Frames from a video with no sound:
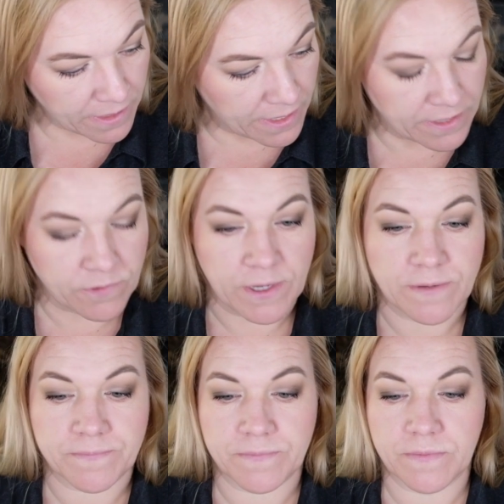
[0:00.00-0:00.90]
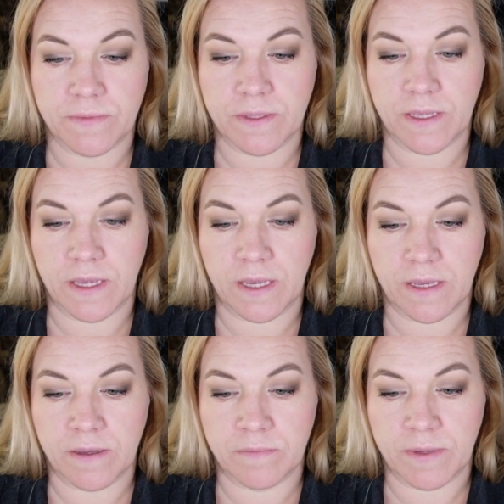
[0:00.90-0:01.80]
Anyway,
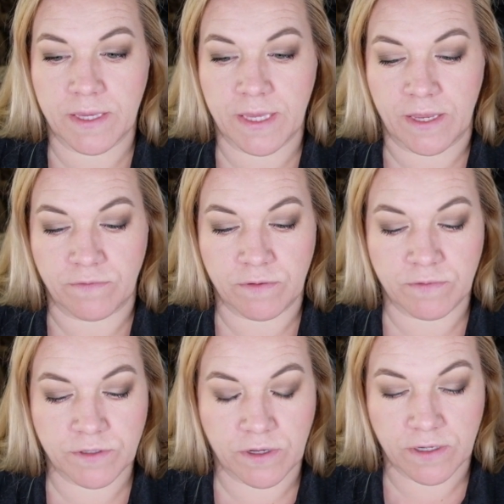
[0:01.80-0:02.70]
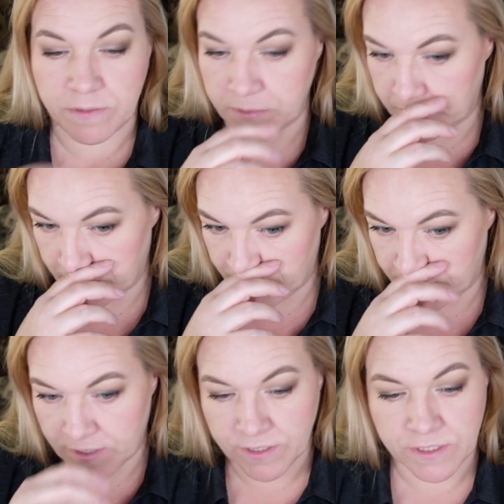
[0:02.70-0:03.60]
again, we were talking about Morphe
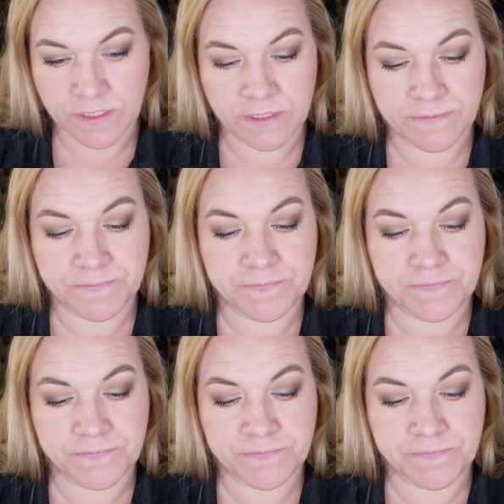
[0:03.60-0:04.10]
brushes.